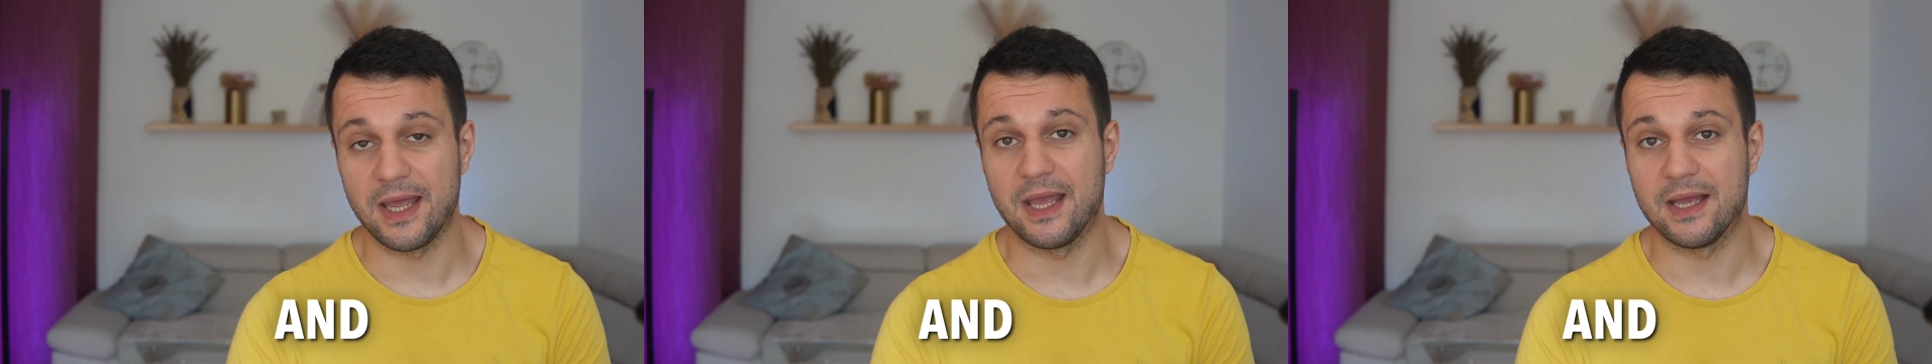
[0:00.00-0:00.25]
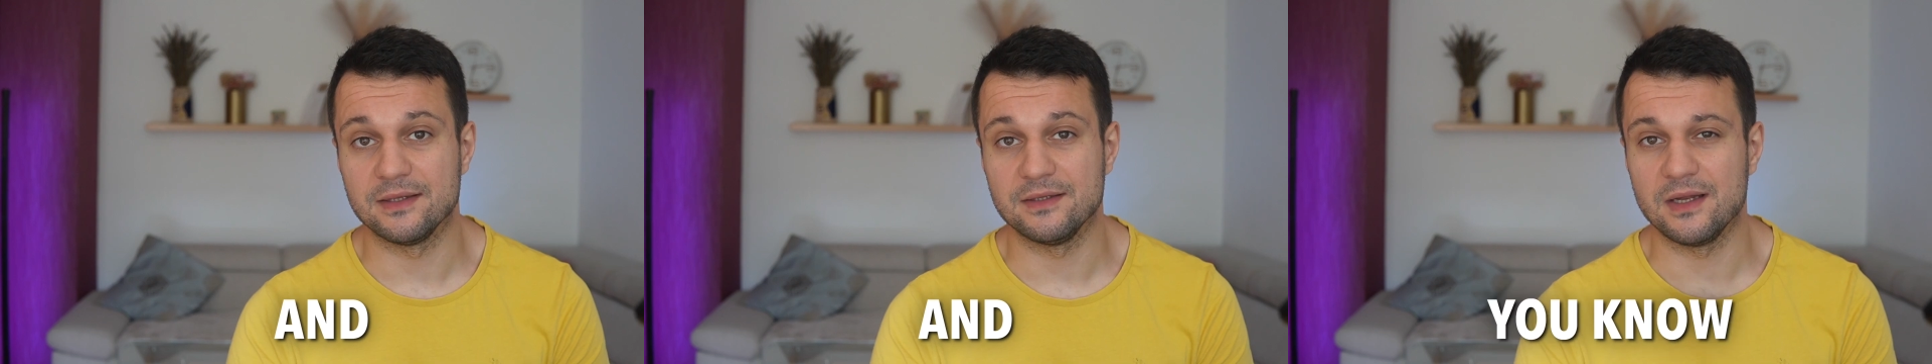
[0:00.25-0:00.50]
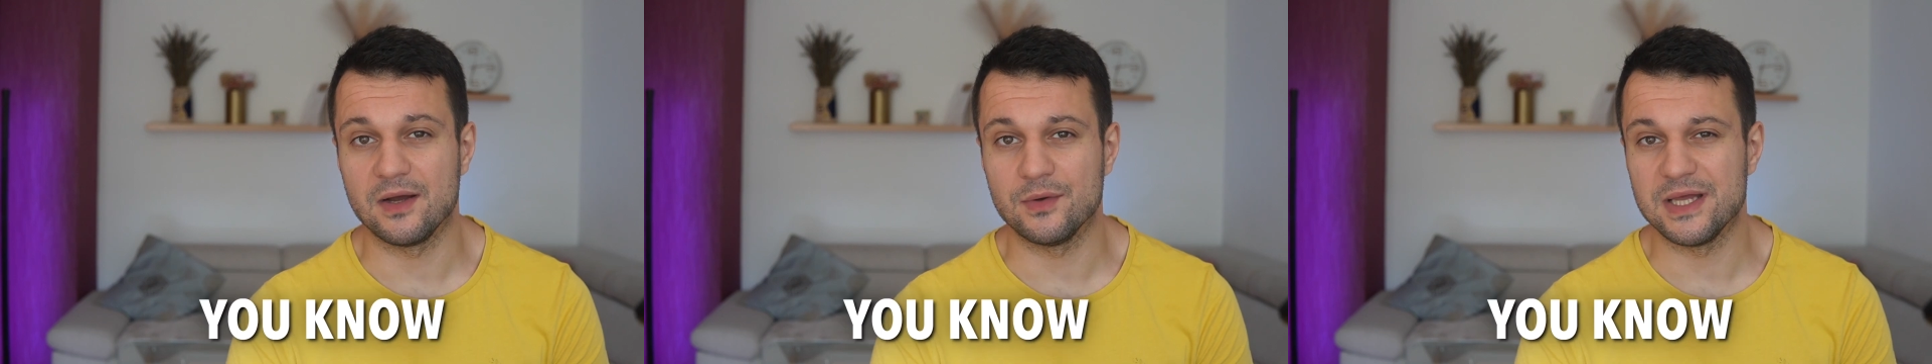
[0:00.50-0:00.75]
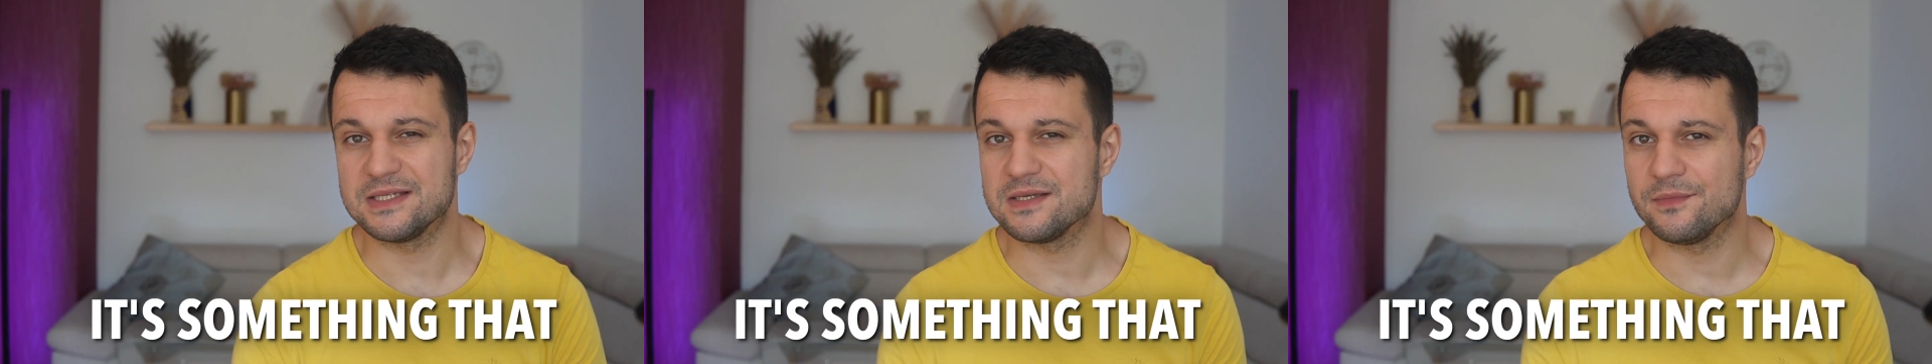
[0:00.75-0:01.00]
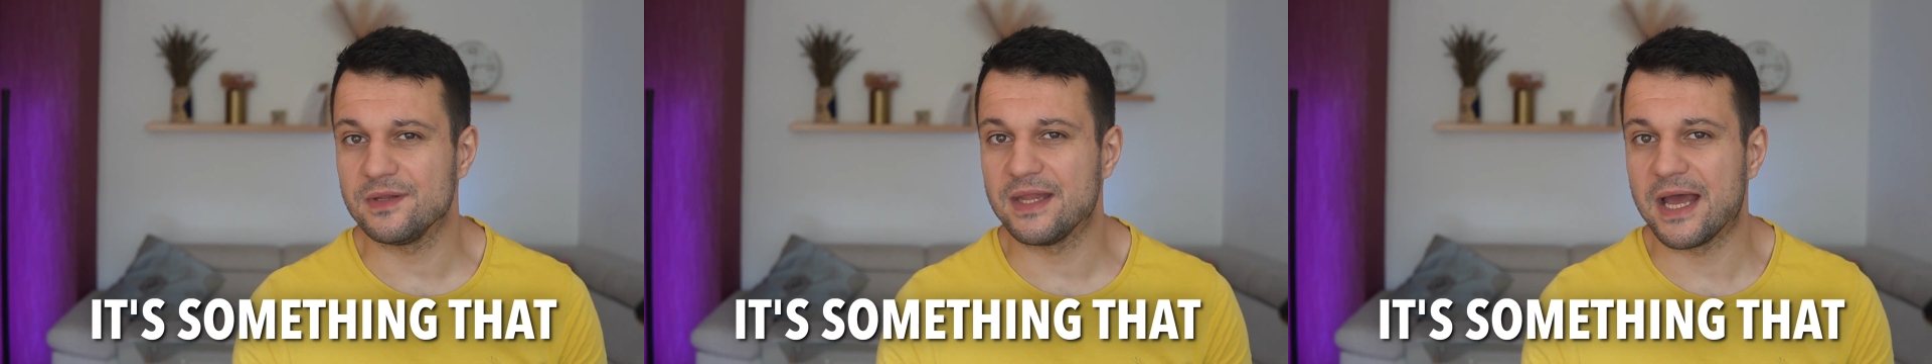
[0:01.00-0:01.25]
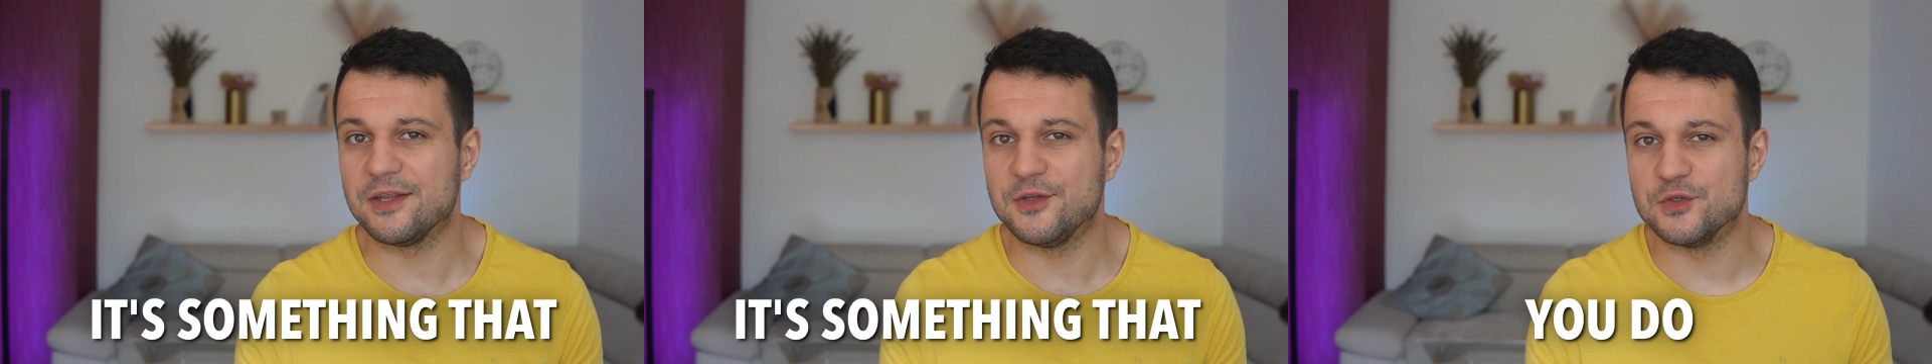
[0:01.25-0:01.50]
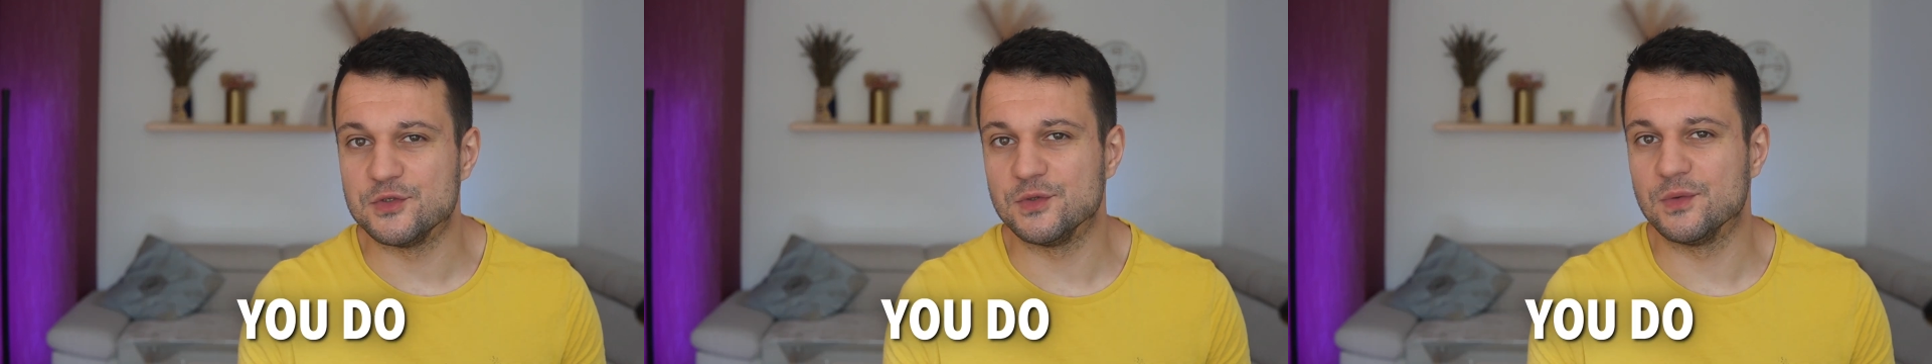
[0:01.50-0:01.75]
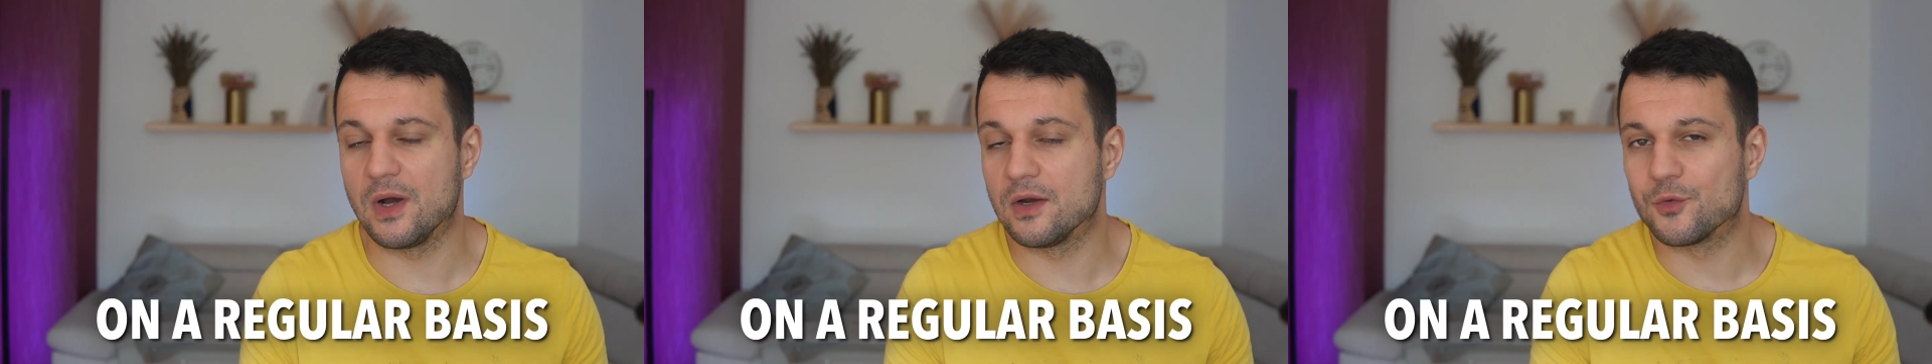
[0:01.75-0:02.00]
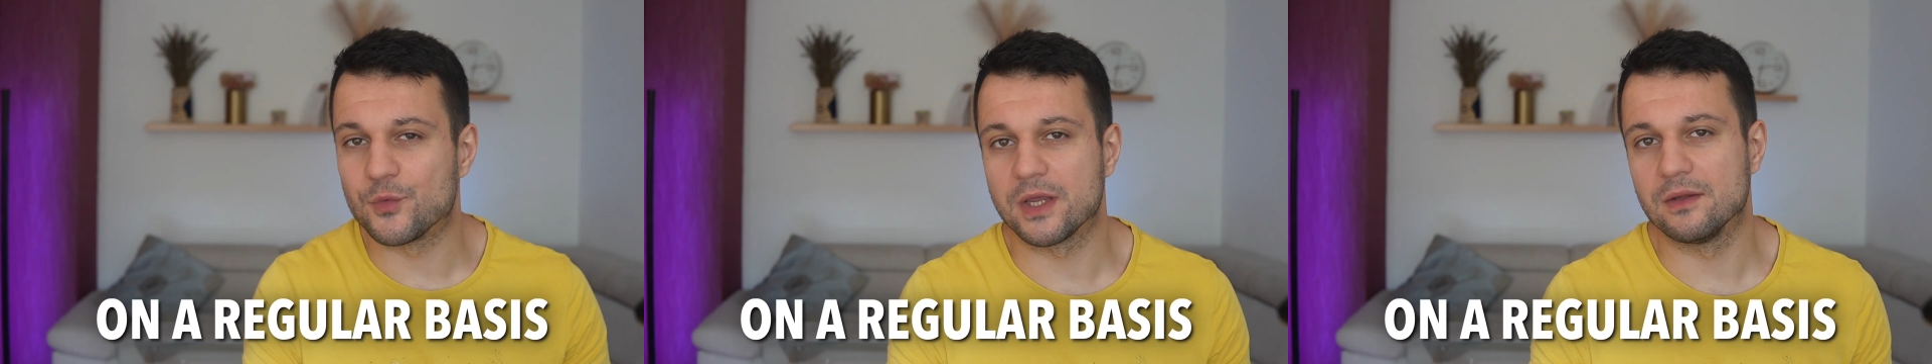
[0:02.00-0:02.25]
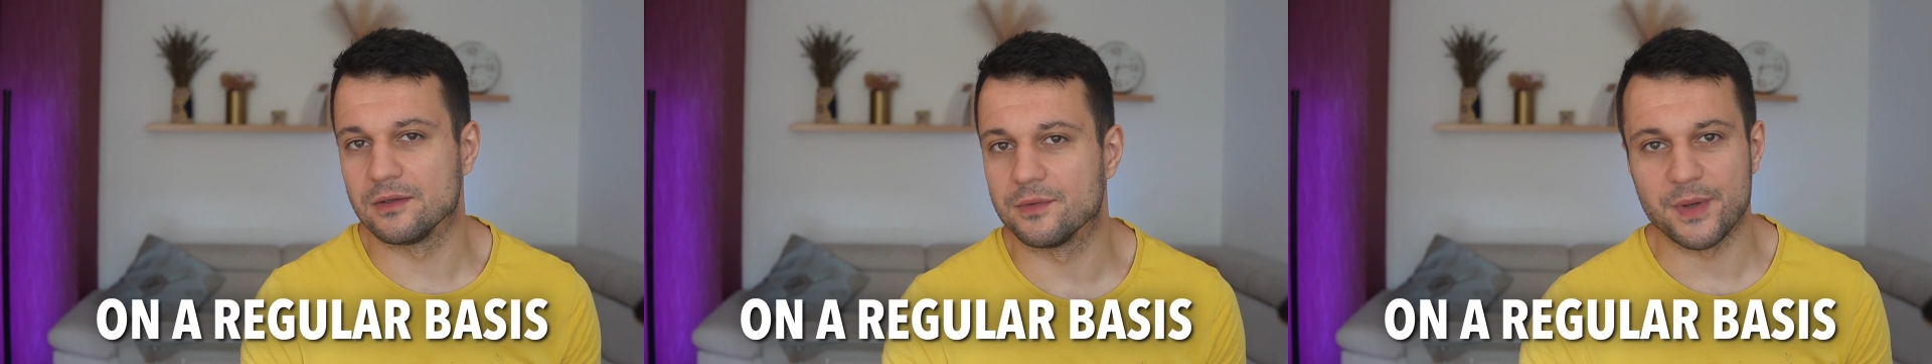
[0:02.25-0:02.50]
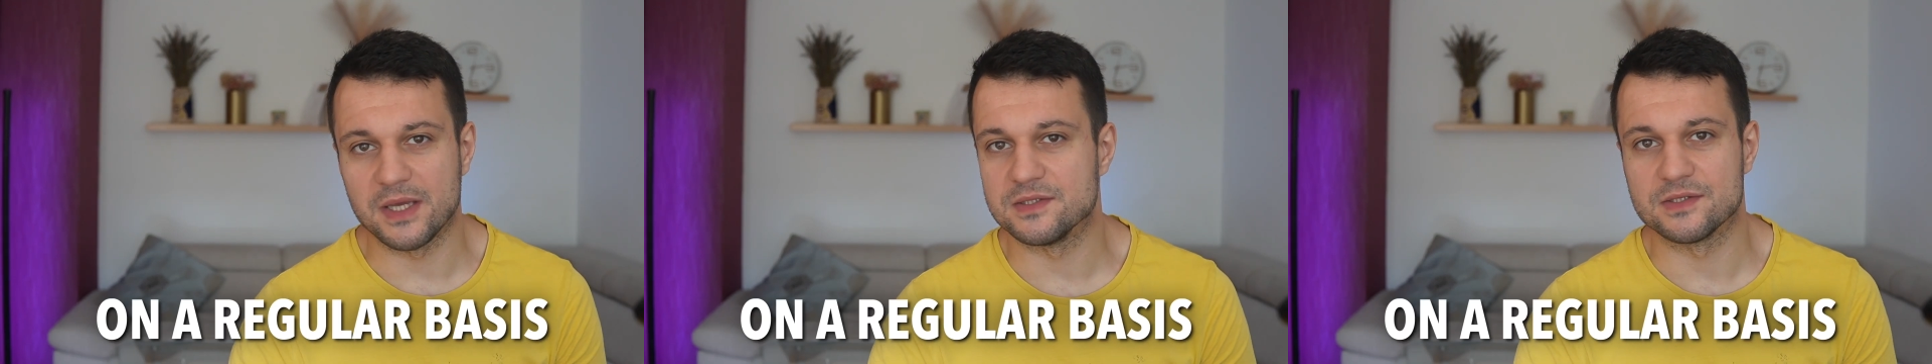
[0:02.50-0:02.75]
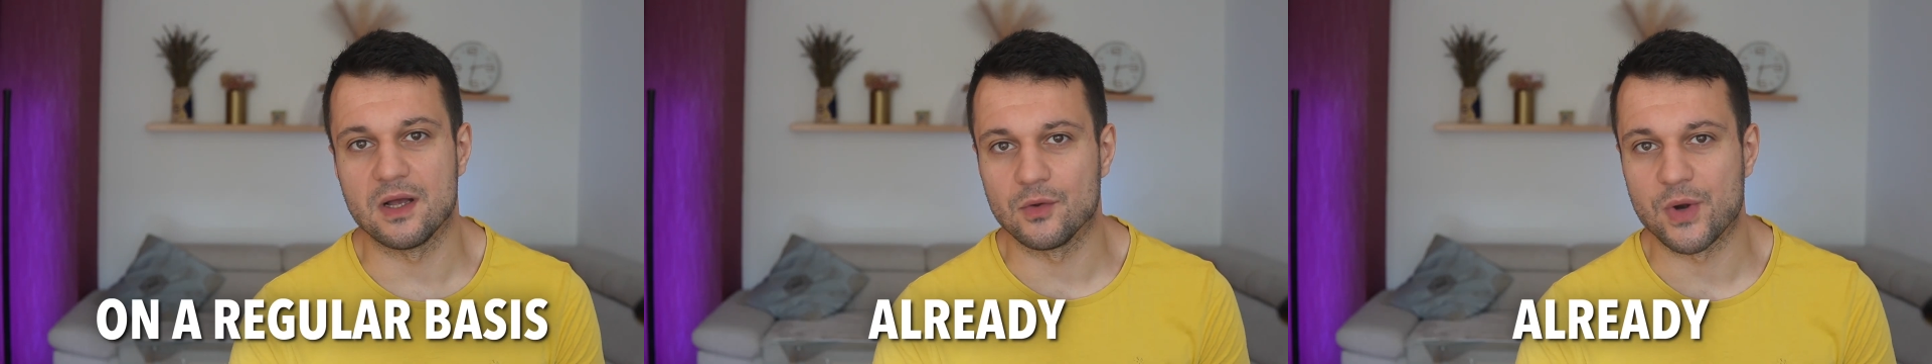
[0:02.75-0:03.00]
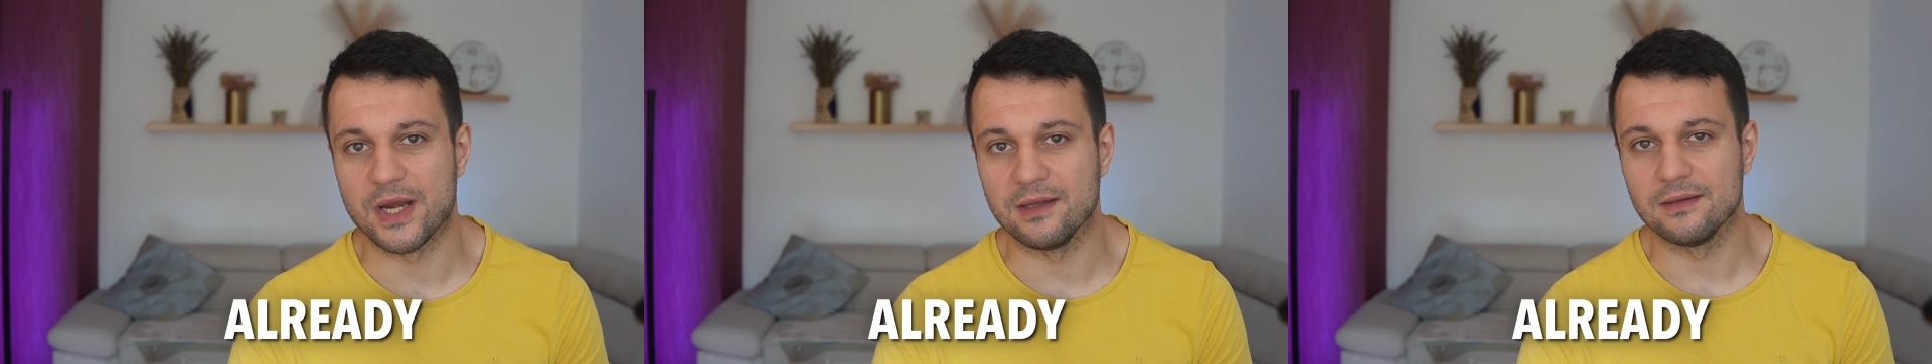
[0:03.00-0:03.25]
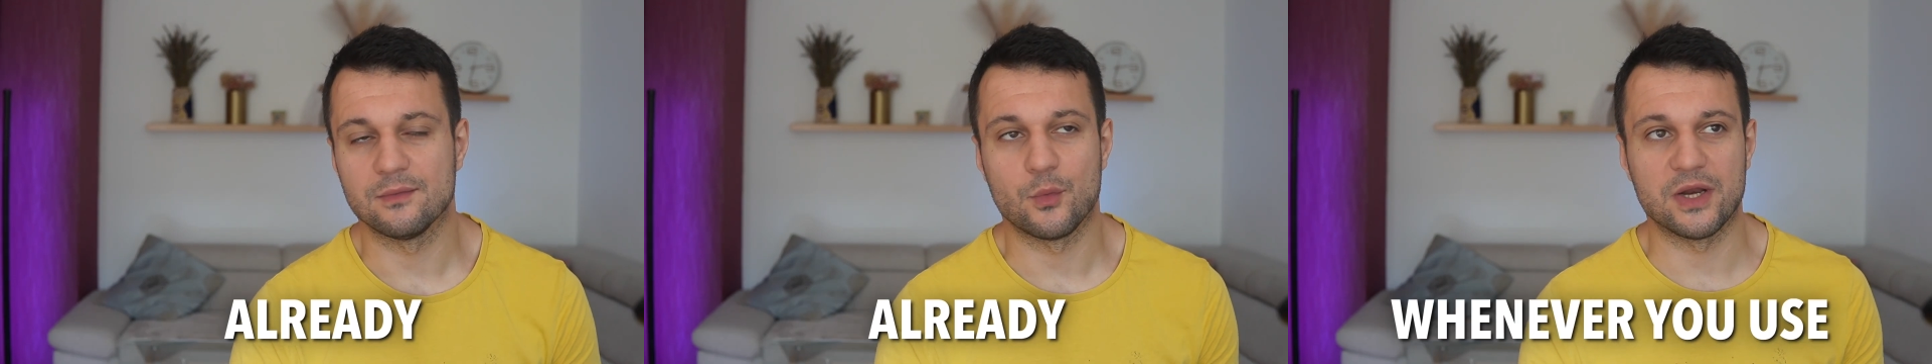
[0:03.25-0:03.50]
And you know, it's something that you do on a regular basis already.